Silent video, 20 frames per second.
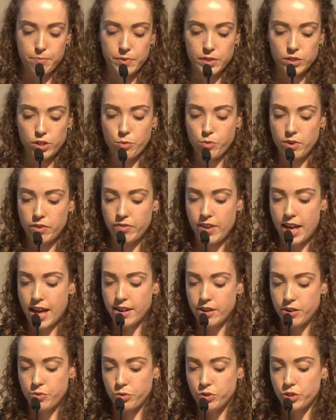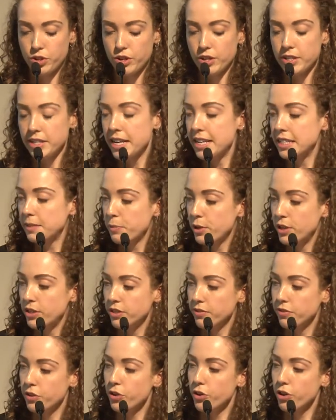So we've added 2
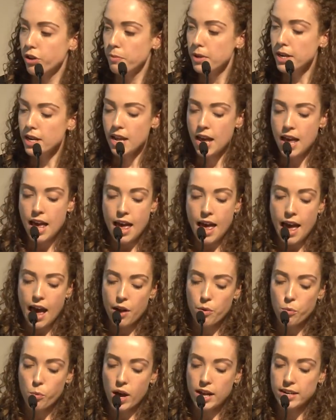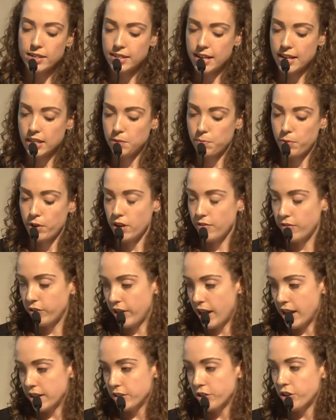teaspoons of cumin and 1 teaspoon of
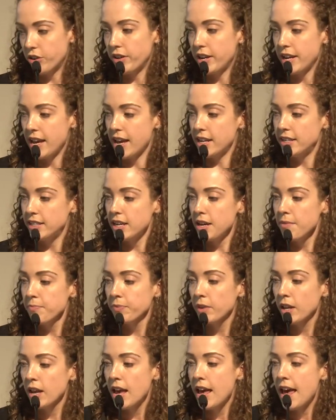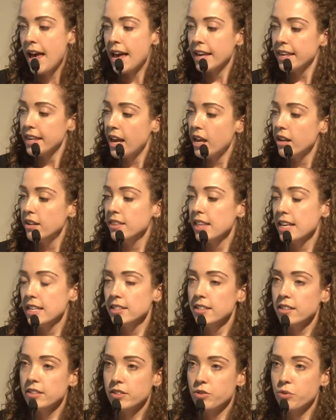ground coriander. Again,
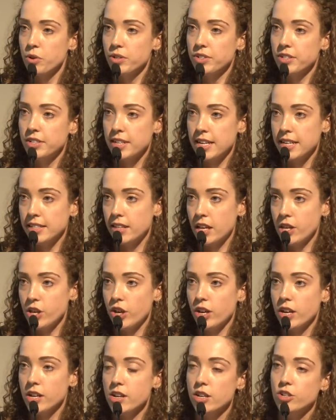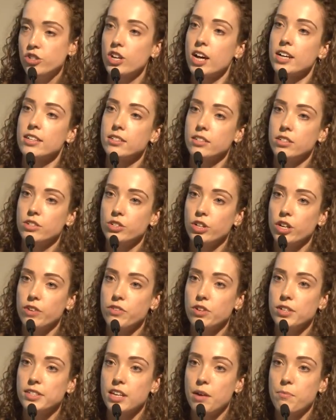these are quantities that you can adjust. So
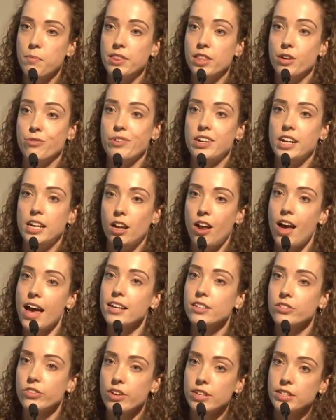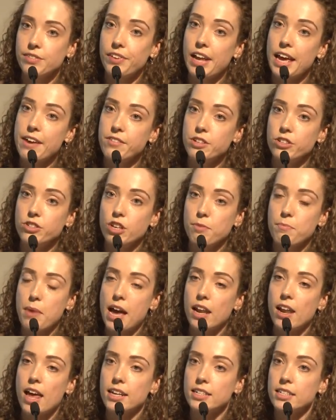if you're someone that really likes those flavours, you
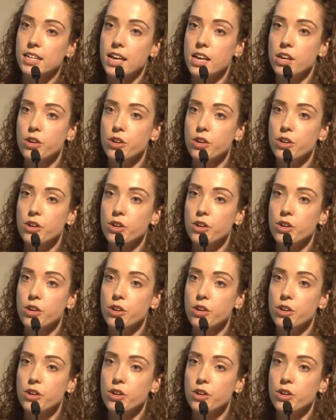might like to